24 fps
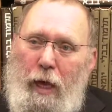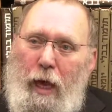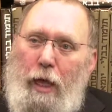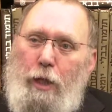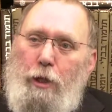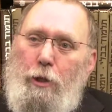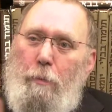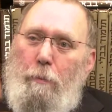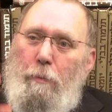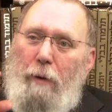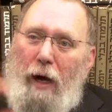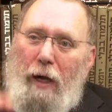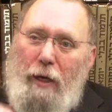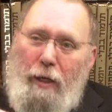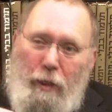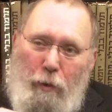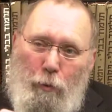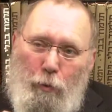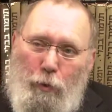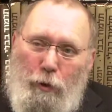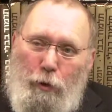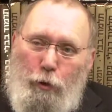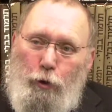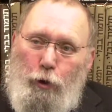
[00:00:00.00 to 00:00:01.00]
And the body
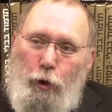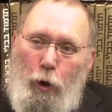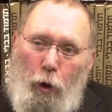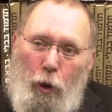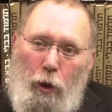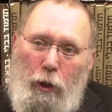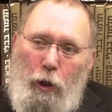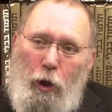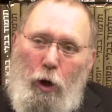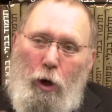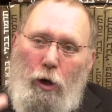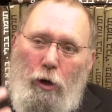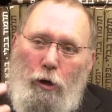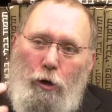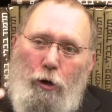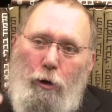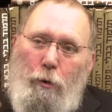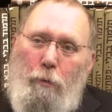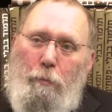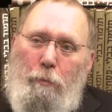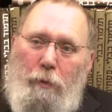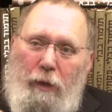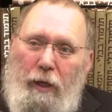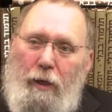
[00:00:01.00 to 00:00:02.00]
will no
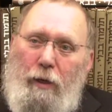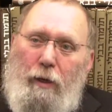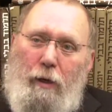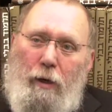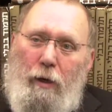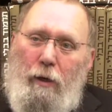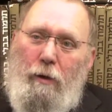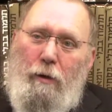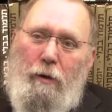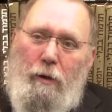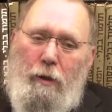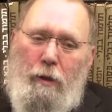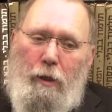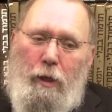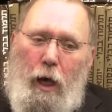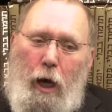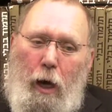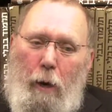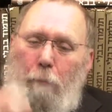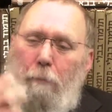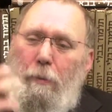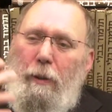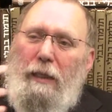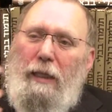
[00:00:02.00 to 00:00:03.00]
longer be
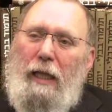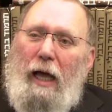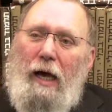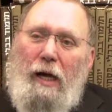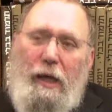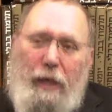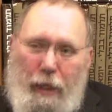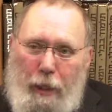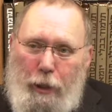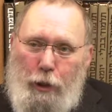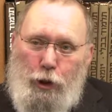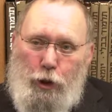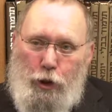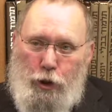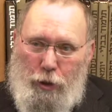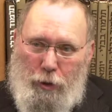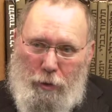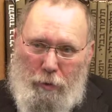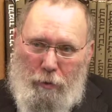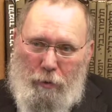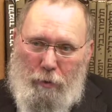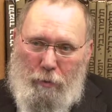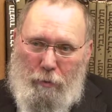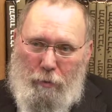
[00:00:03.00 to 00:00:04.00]
a blockage
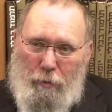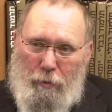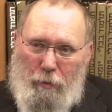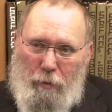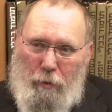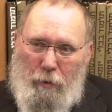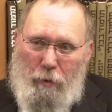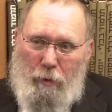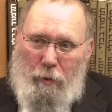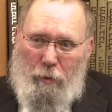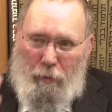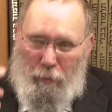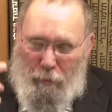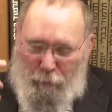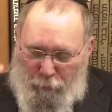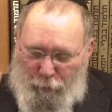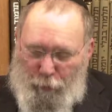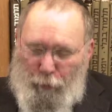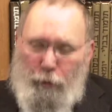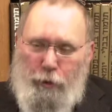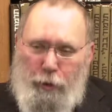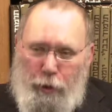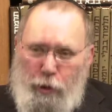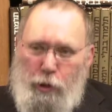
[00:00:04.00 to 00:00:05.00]

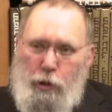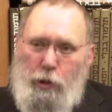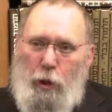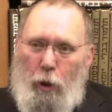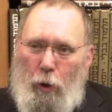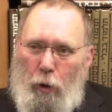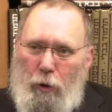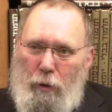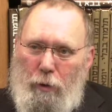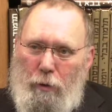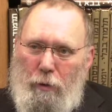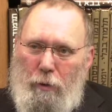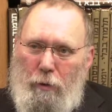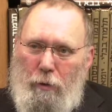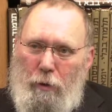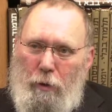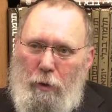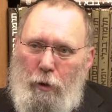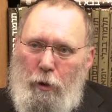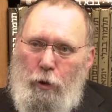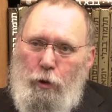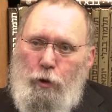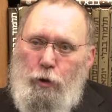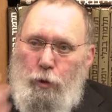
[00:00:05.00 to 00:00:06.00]
for the soul
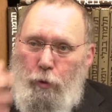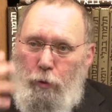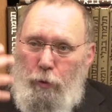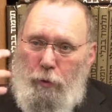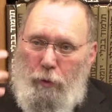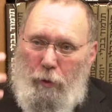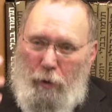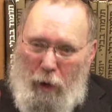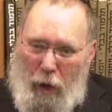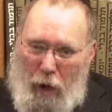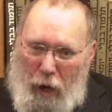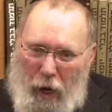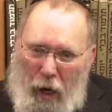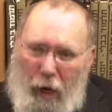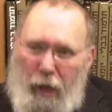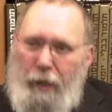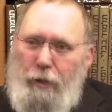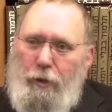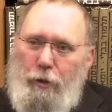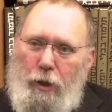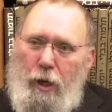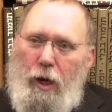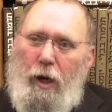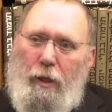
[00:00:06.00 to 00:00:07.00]
to
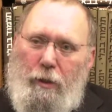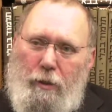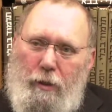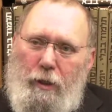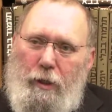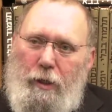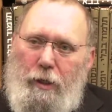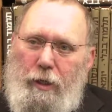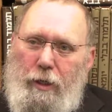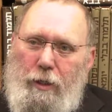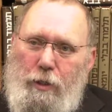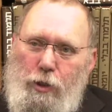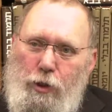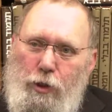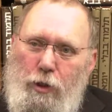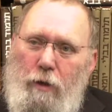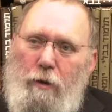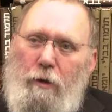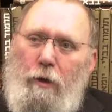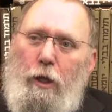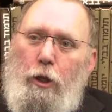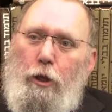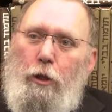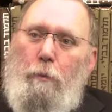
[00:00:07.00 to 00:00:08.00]
hide godliness.
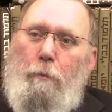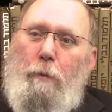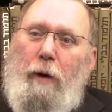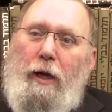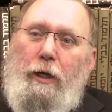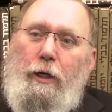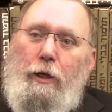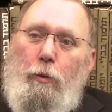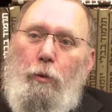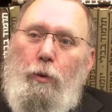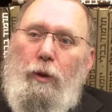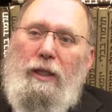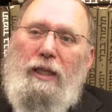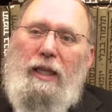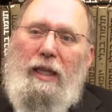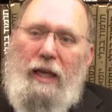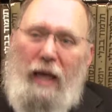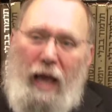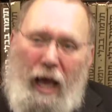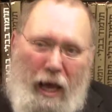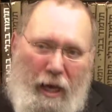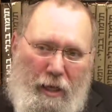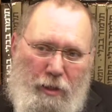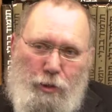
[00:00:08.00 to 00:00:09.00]
The body will
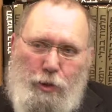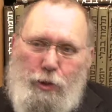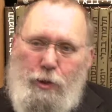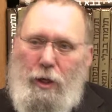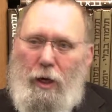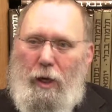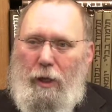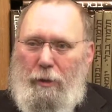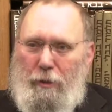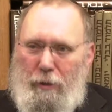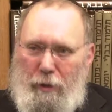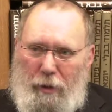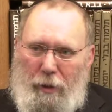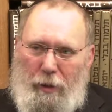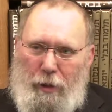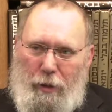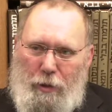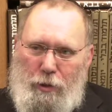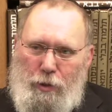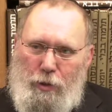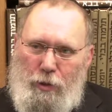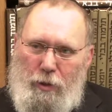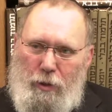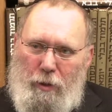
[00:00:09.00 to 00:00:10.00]
enhance
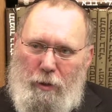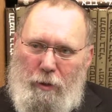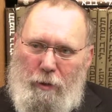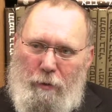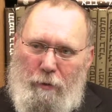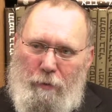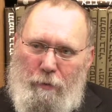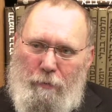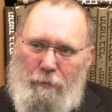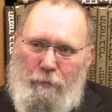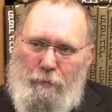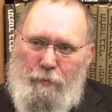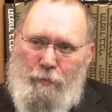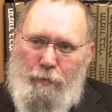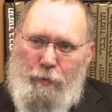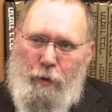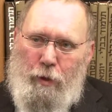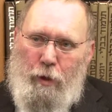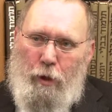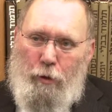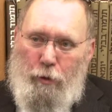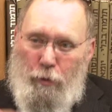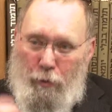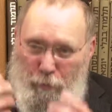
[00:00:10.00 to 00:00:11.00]
godliness,
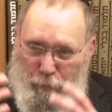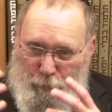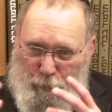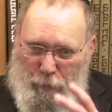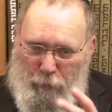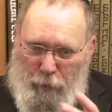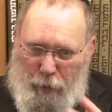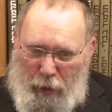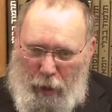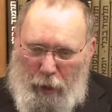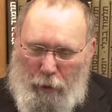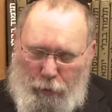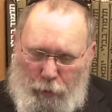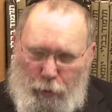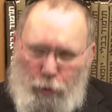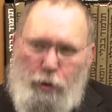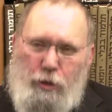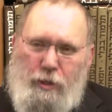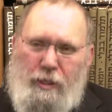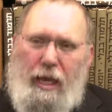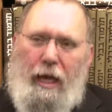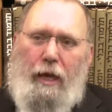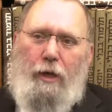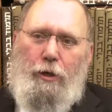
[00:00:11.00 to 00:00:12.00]
the
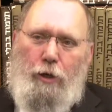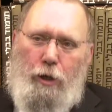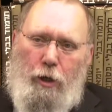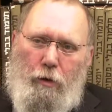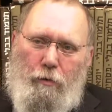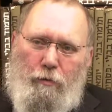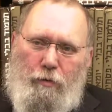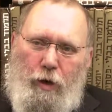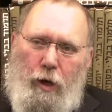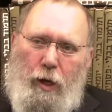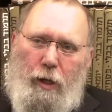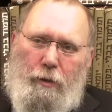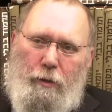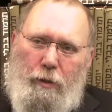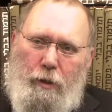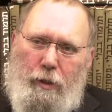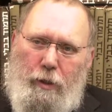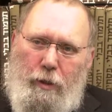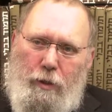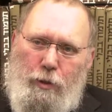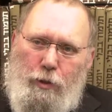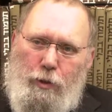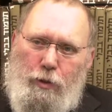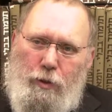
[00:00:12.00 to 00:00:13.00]
understanding of
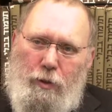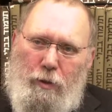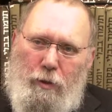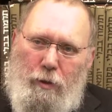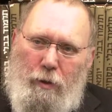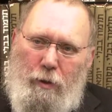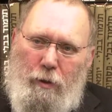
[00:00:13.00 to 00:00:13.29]
godliness.